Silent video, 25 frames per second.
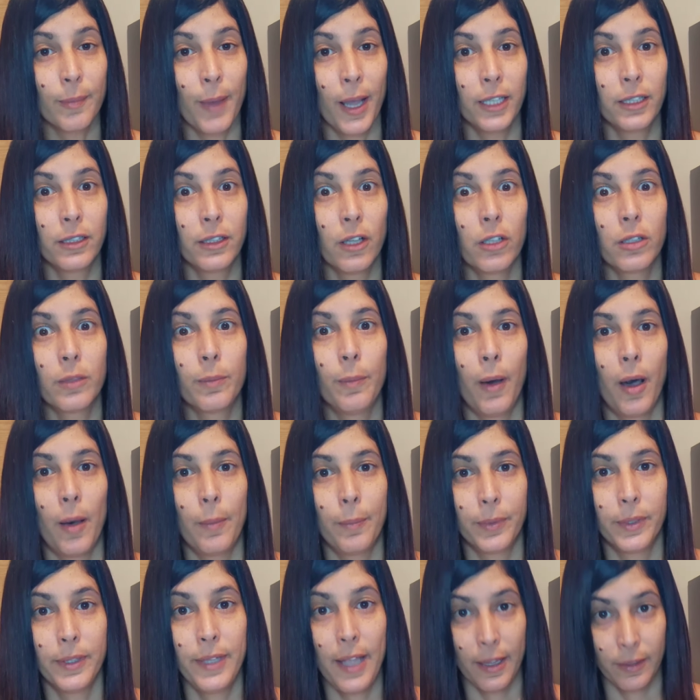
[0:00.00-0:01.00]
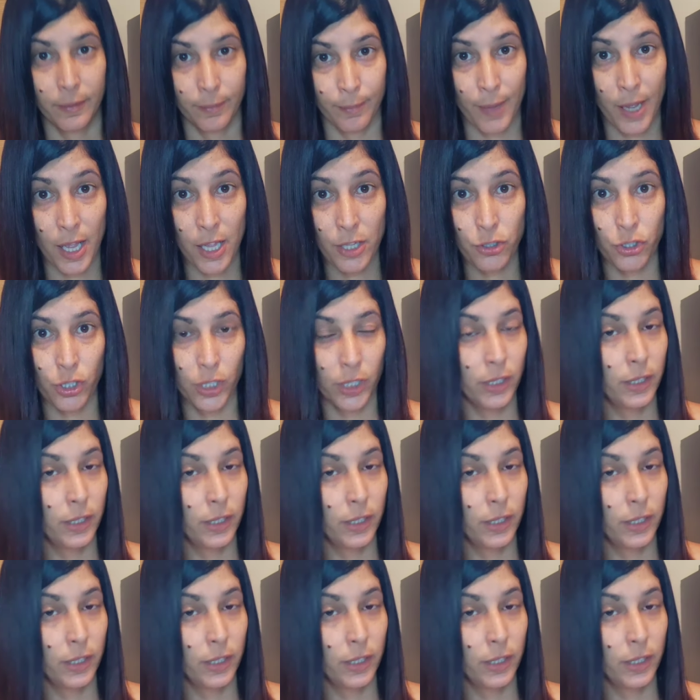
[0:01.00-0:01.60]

might not pop that much.